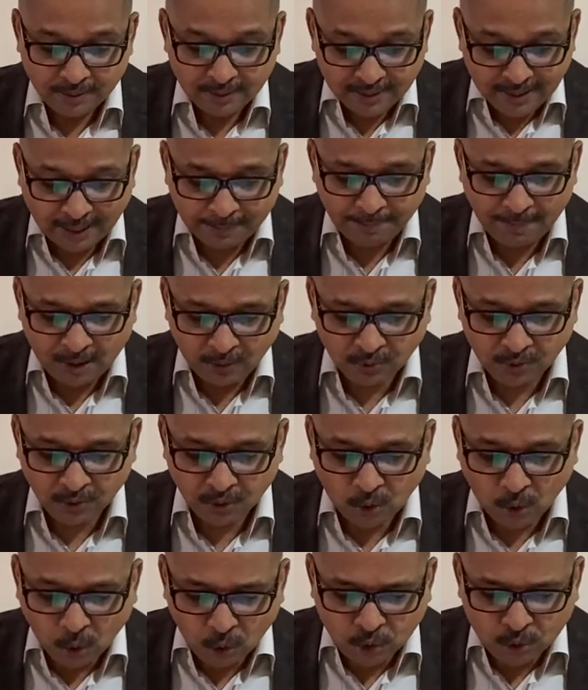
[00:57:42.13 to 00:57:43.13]
that
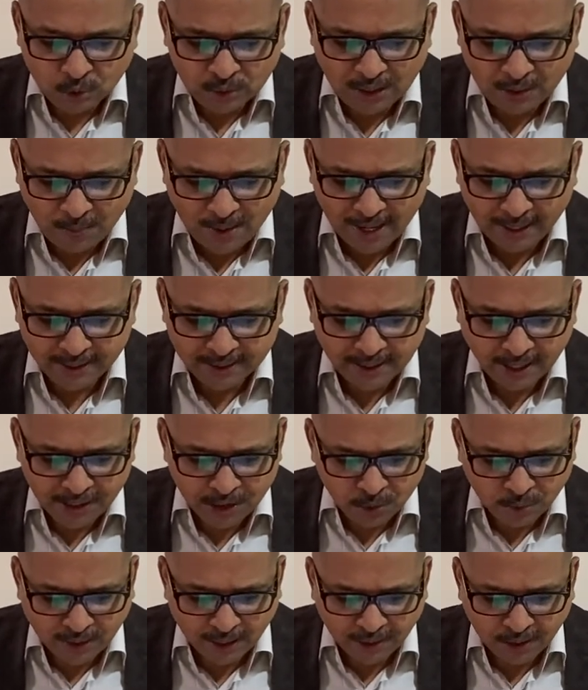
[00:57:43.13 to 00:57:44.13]
mountain go through the valley then
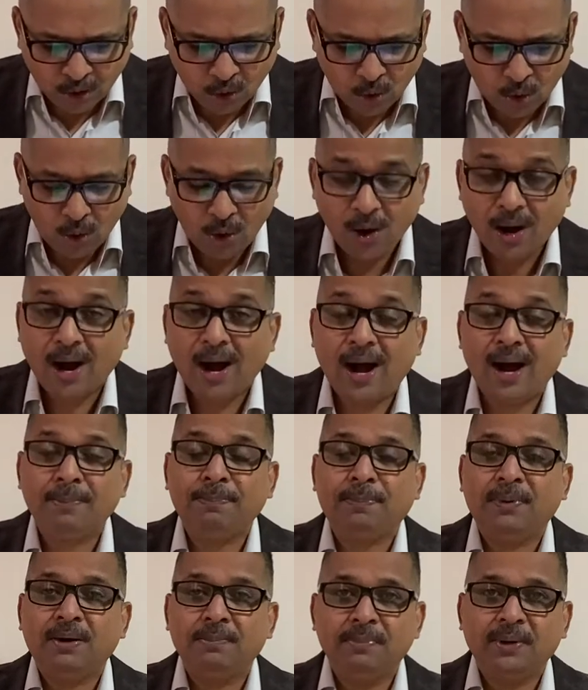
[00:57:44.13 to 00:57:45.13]
you can go
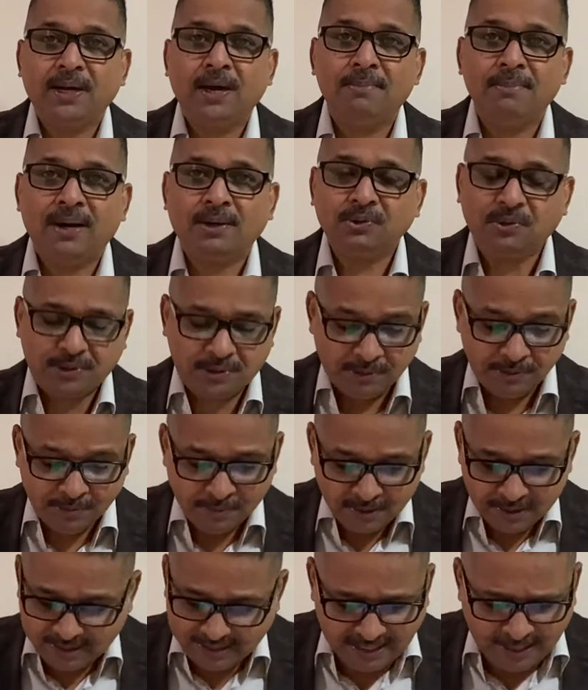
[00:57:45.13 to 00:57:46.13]
up a bigger mountain
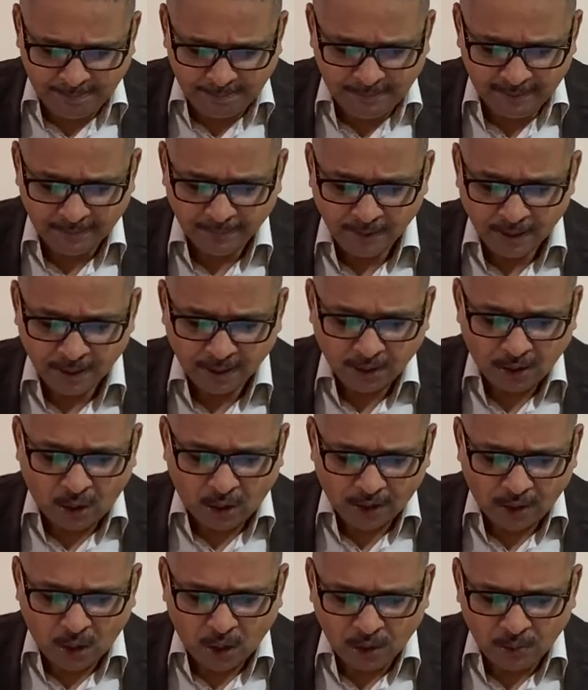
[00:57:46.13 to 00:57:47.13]
simple
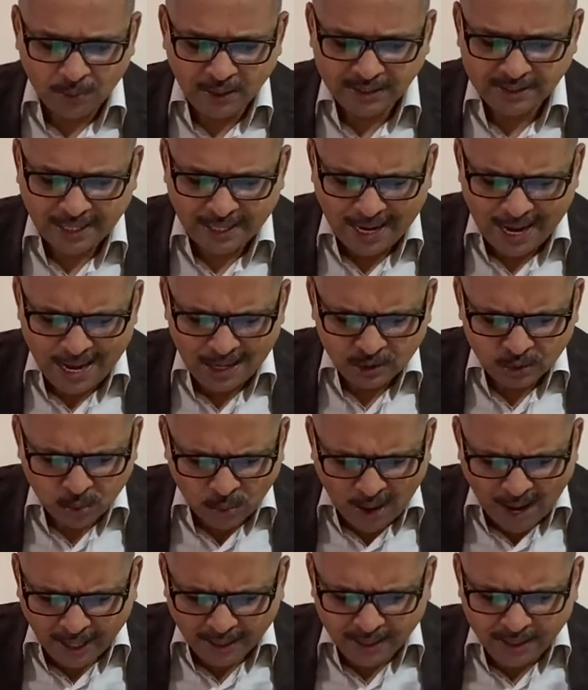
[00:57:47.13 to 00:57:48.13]
god always allows
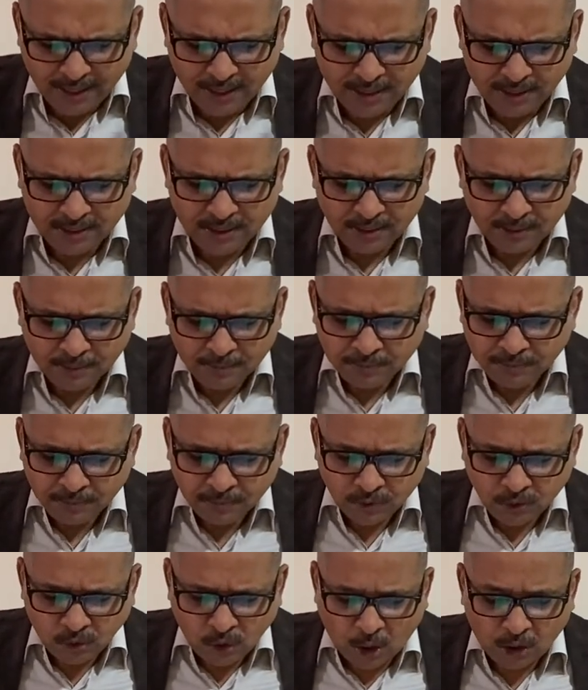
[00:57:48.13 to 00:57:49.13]
valleys
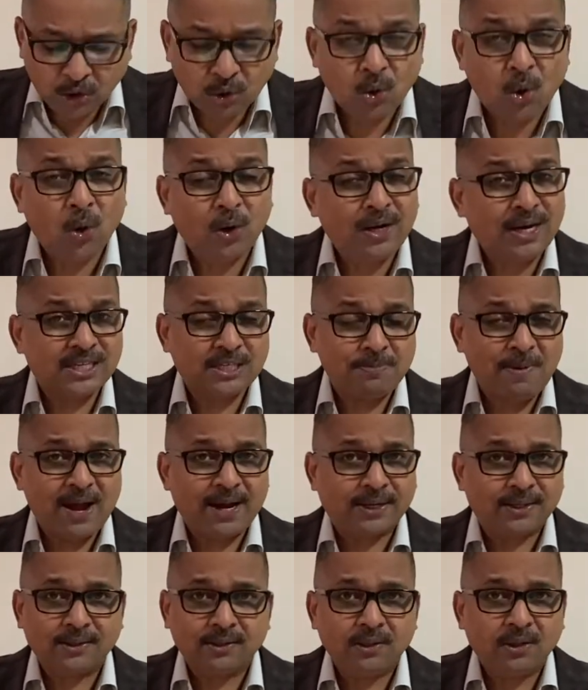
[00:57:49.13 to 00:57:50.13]
not to hold us
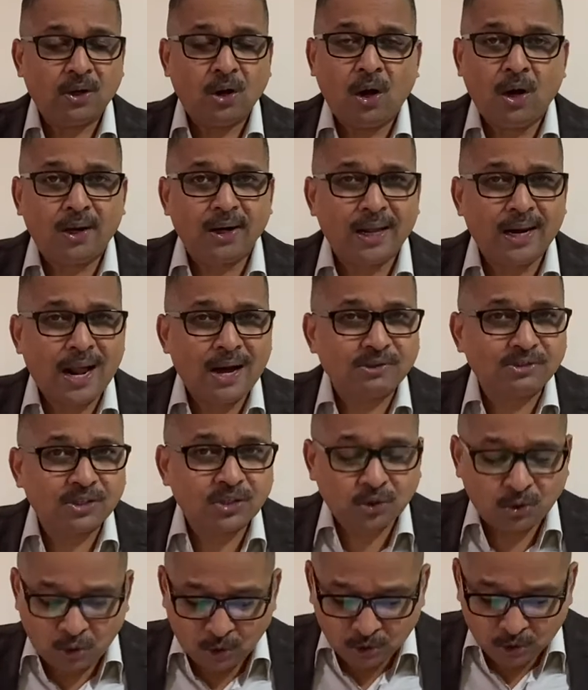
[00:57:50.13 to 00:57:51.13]
back. God allows
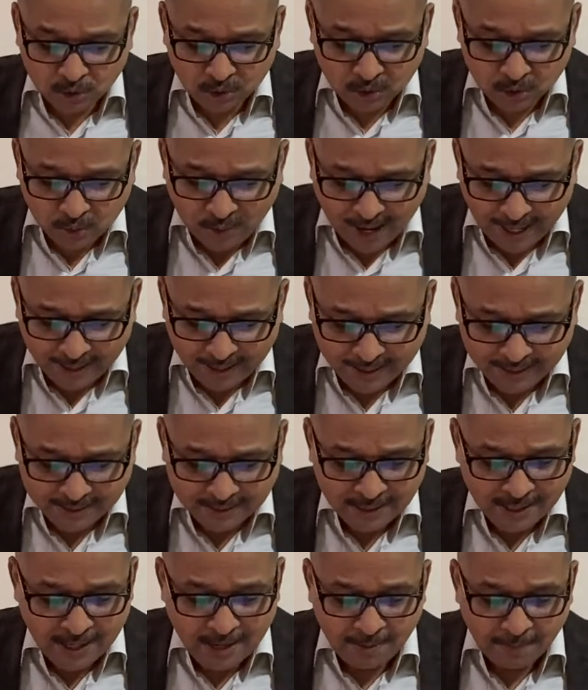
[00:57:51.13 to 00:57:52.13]
us to go through those
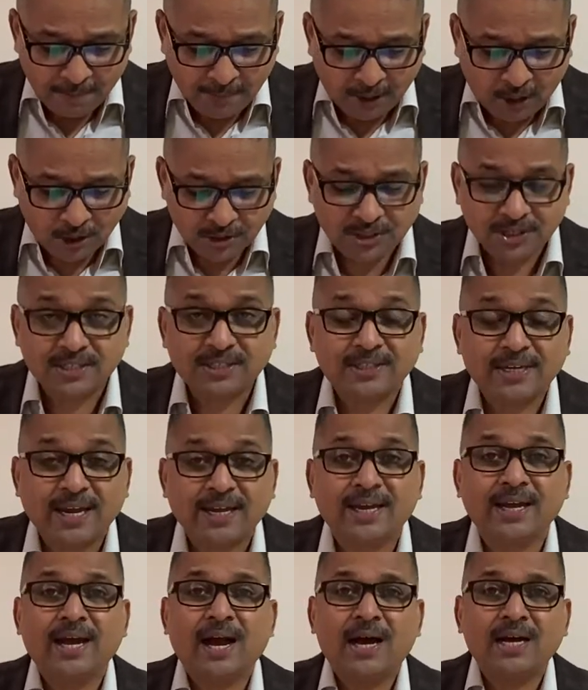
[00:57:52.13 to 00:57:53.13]
valleys because He's
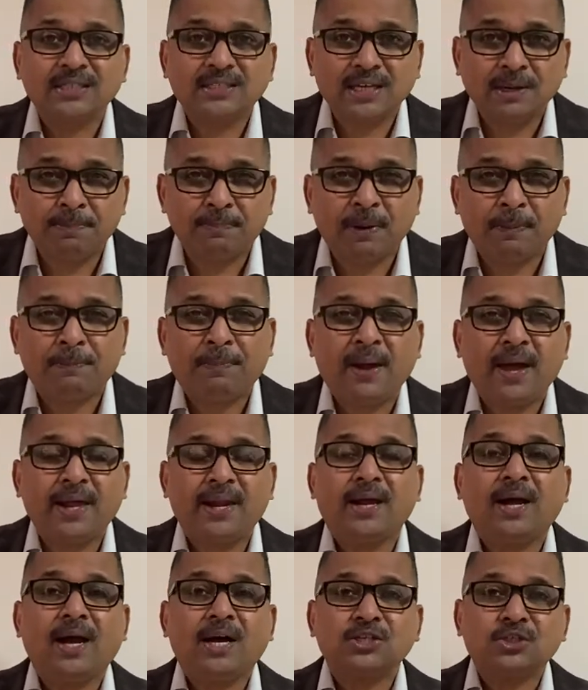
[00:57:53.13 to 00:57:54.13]
taking us and
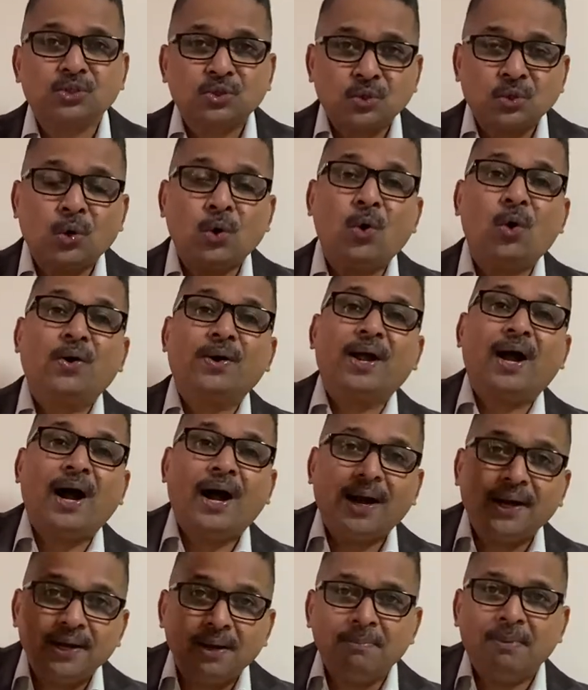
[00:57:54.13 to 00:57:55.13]
preparing us to go on a
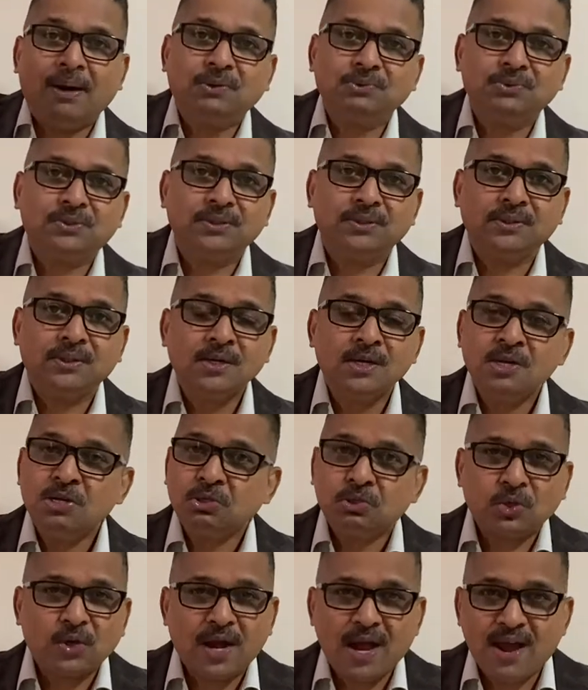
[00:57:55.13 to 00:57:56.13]
higher mountain.
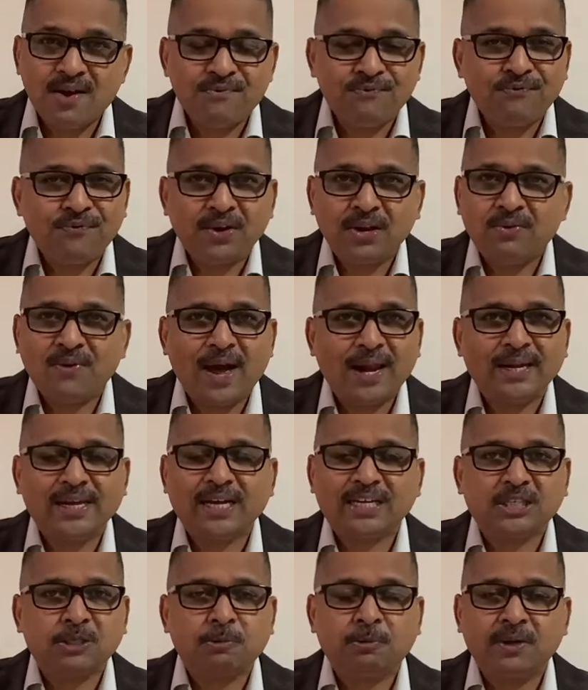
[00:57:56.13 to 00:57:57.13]
So every valley
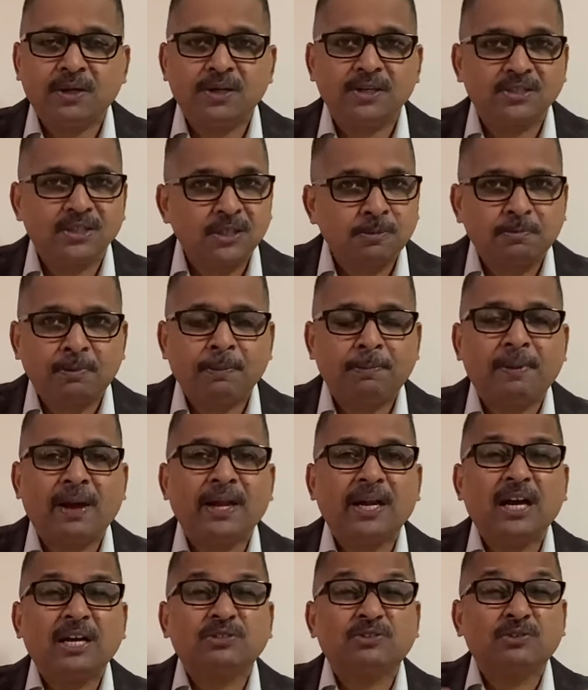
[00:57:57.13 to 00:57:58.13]
experience is
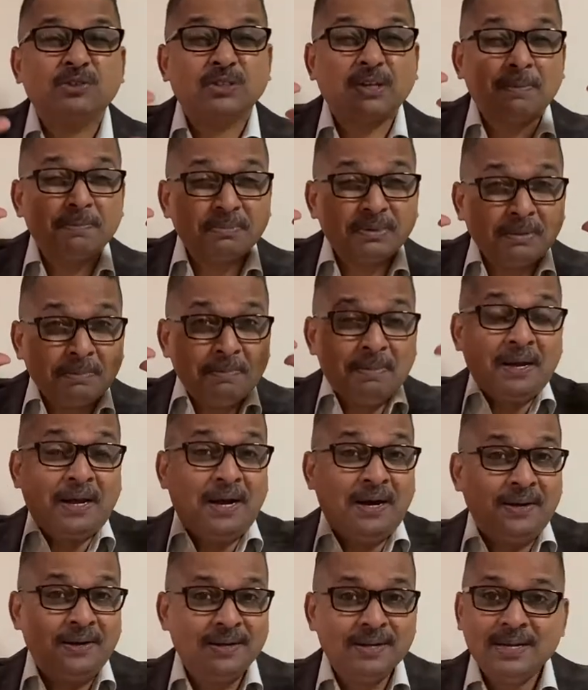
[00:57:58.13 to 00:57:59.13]
preparing us for something
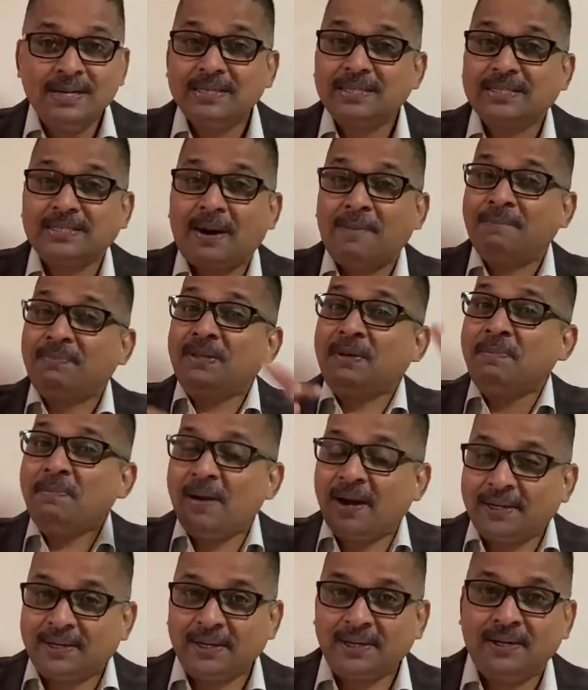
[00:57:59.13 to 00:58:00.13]
bigger, something
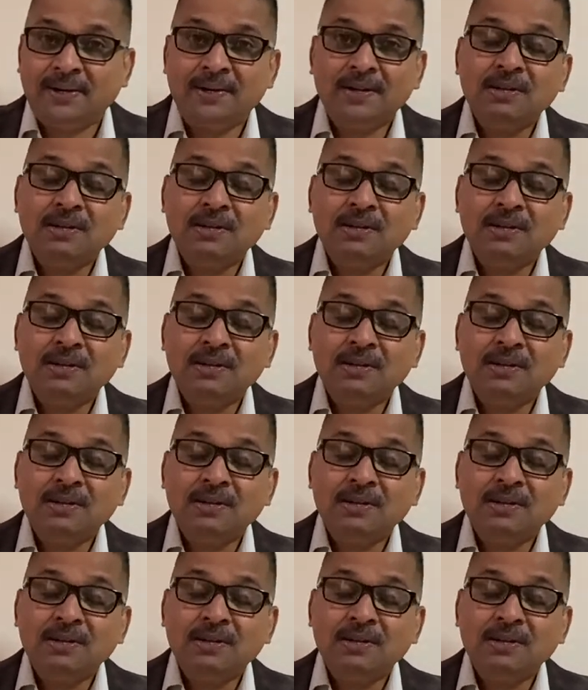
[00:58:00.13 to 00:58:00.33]
better,